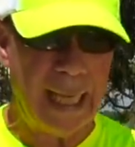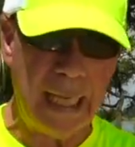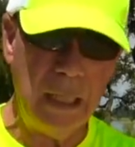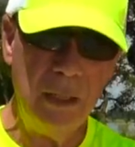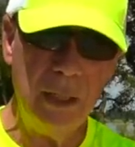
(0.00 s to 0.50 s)

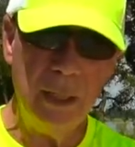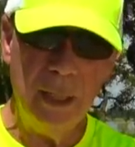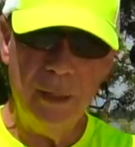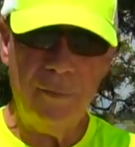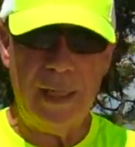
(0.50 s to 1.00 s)
now
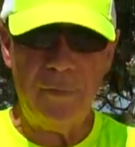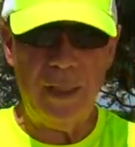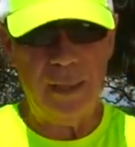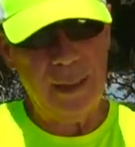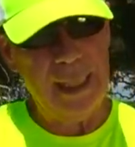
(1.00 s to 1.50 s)
they
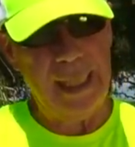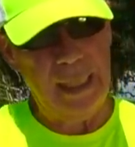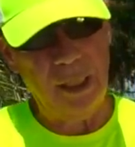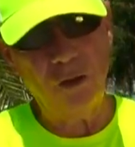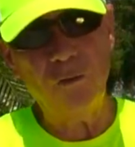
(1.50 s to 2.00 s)
think they
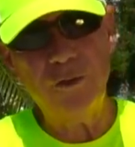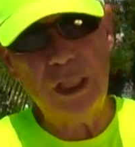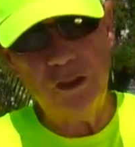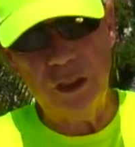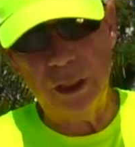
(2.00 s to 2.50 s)
can't go
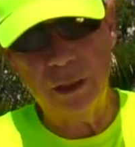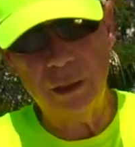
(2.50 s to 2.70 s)
fishing